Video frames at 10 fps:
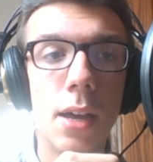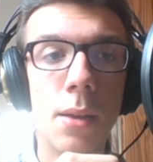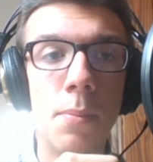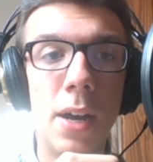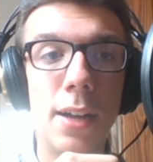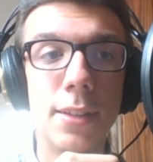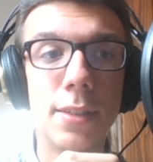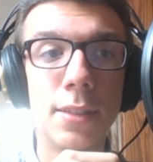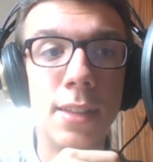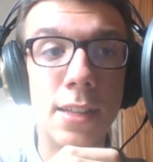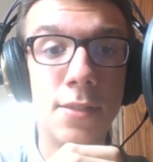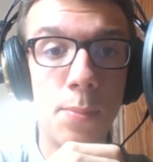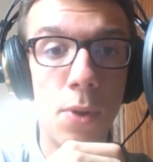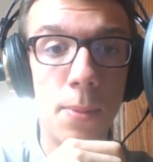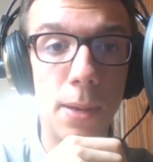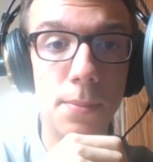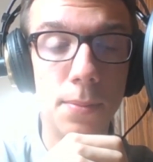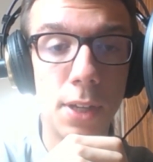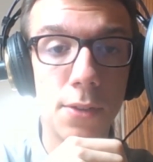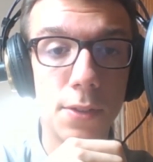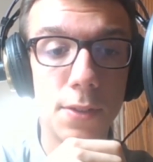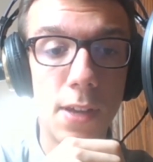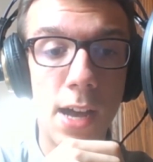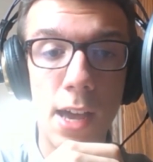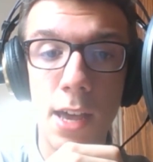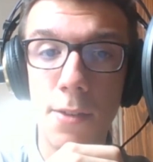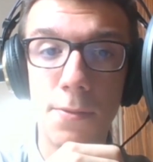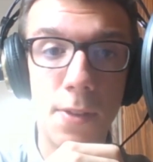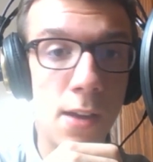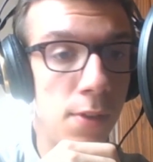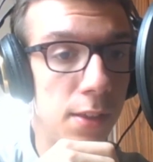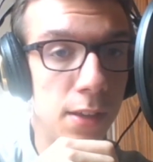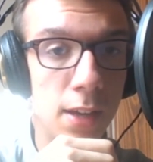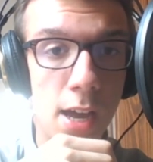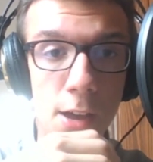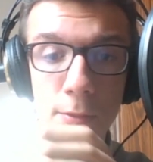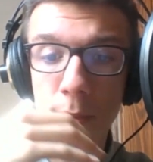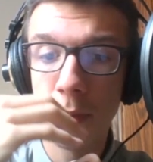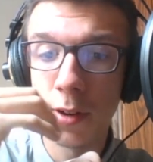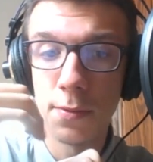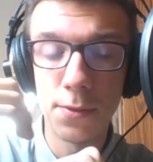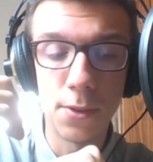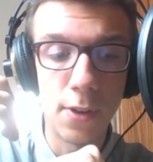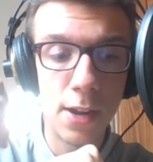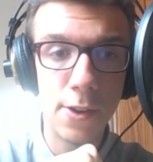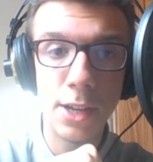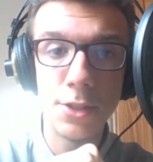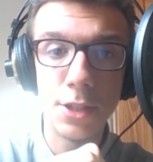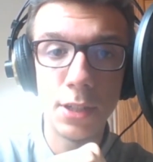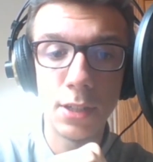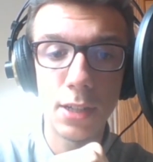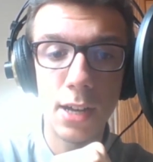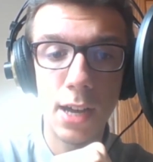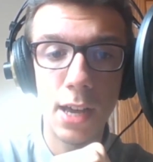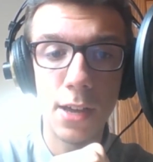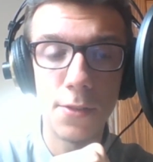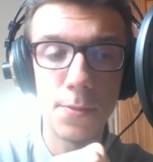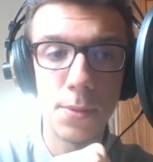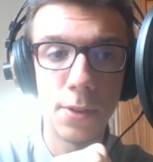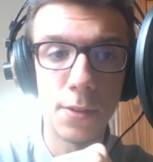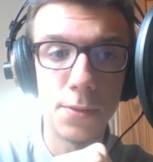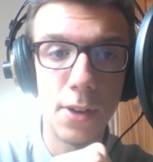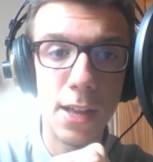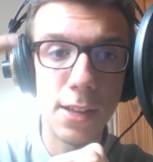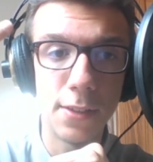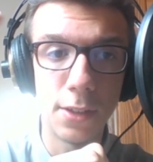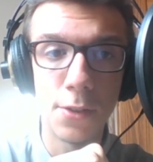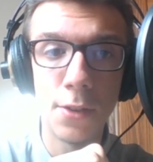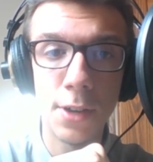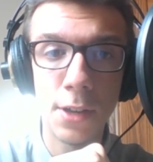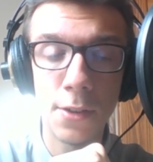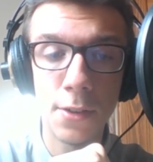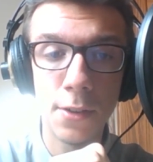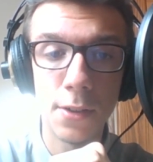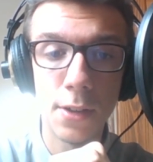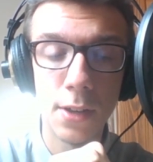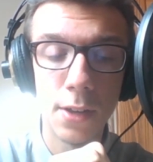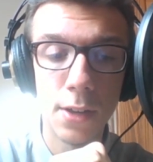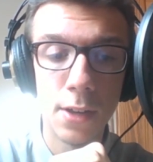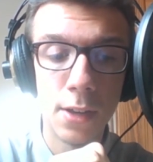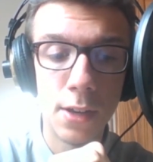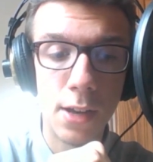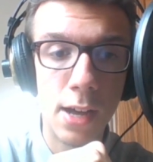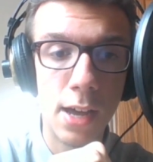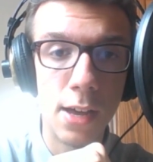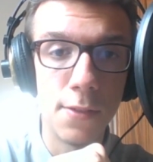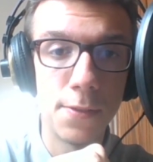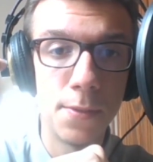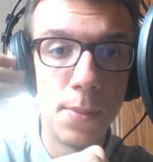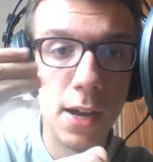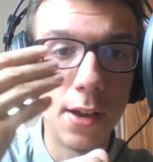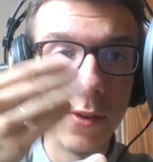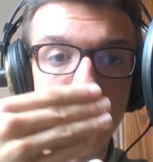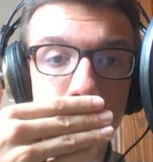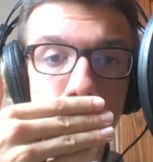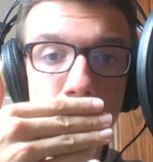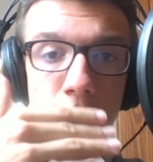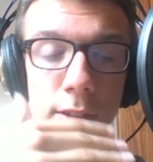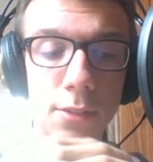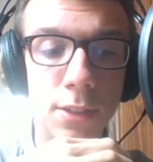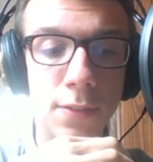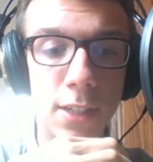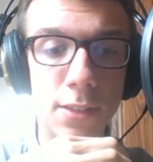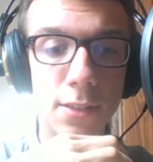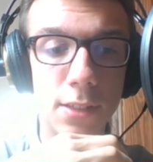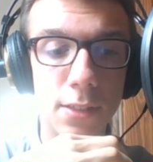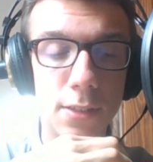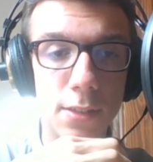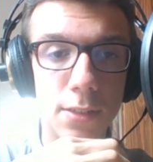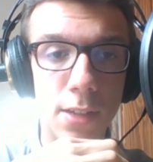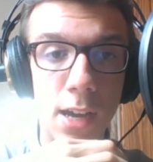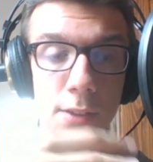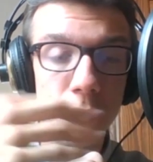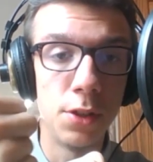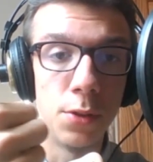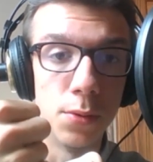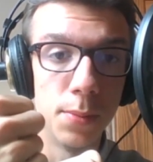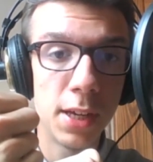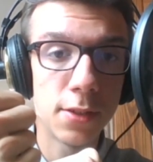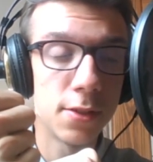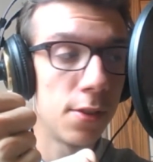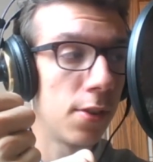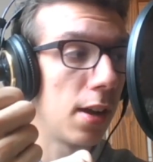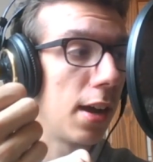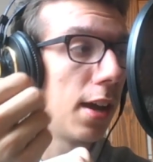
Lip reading: But that's the problem, because I have everything. I have program for arranging, I have program for editing audio, I have my recording devices, I have a new mixer, I